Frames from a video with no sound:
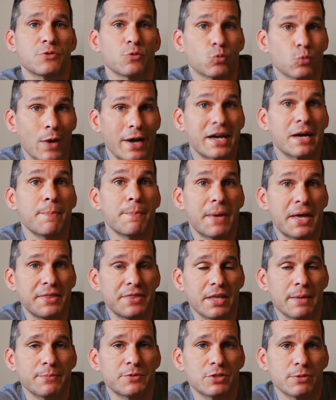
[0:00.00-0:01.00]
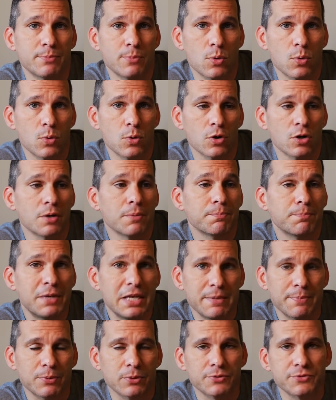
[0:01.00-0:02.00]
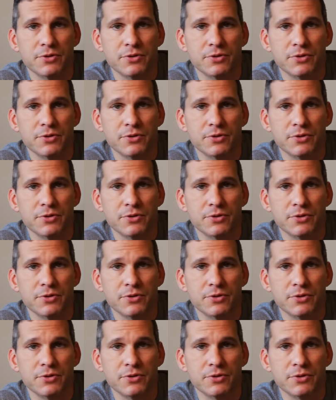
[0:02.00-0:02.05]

recommend them to more people.